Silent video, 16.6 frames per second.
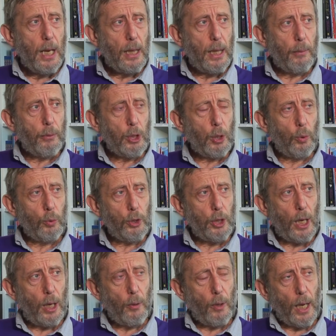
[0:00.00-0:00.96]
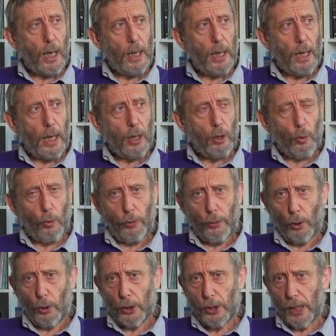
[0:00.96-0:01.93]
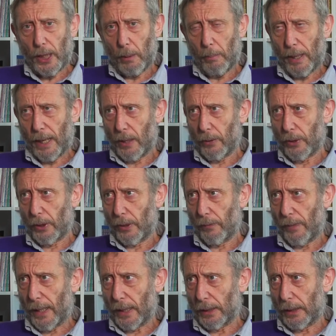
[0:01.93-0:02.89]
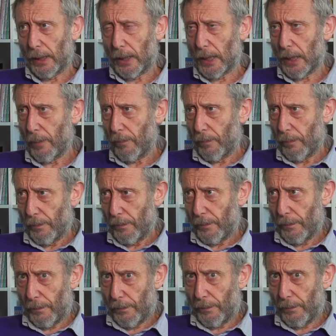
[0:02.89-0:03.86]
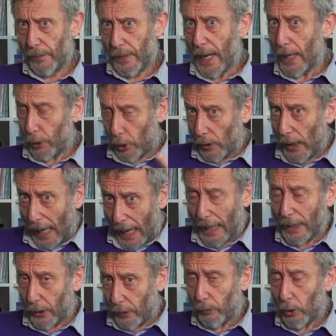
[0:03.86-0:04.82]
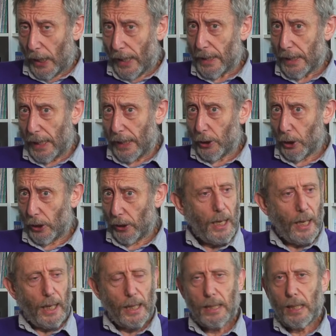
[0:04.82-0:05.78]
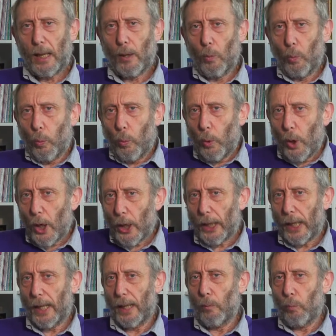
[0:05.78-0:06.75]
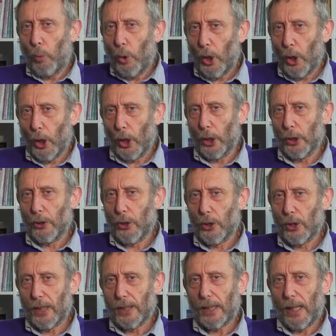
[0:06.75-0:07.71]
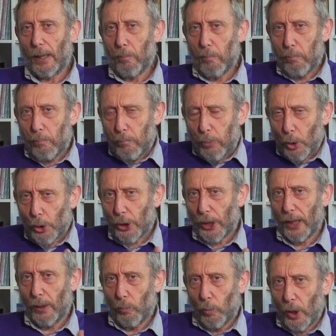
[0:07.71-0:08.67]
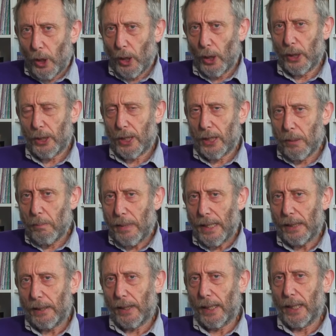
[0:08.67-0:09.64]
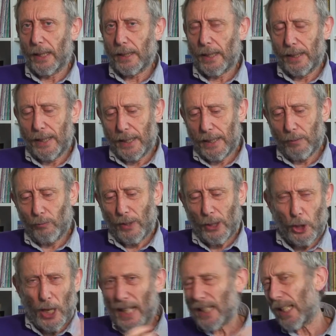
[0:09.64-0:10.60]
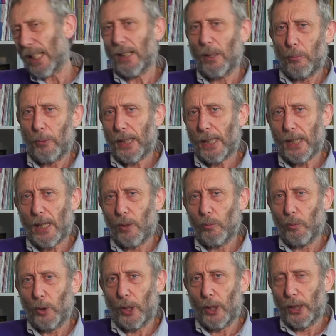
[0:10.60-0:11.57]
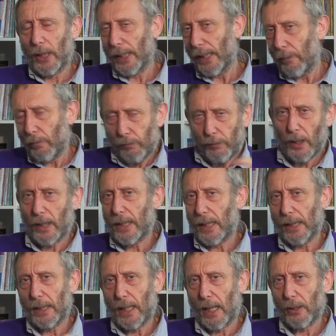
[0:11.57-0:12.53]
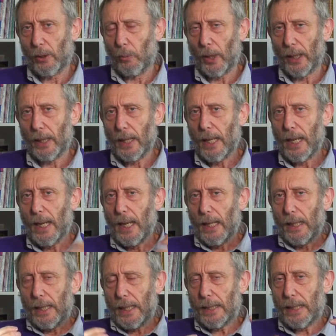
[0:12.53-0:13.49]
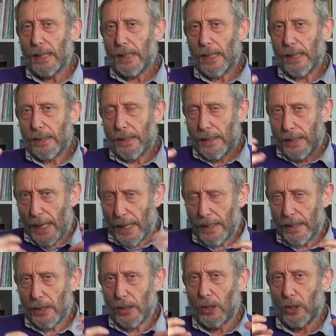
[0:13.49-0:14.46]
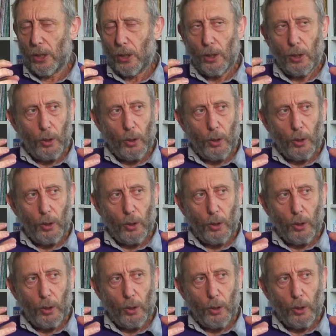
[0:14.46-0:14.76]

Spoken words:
There was also an authority about the fact that the actual act of translation, it's like working words, it's like pushing words to mean things and then rejecting them when they don't work and then finding another one. This is intense